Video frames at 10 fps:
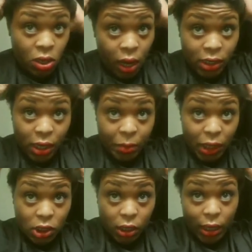You know, I try to
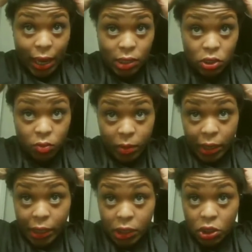make sure they're not too
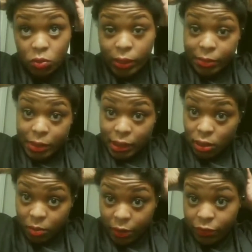big because you want them to
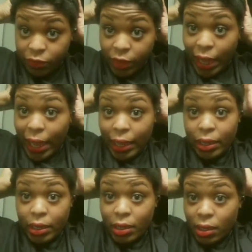still be
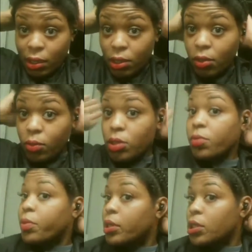flat, you know,
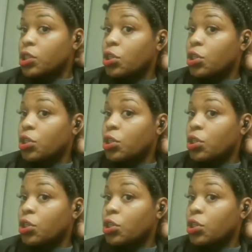when you put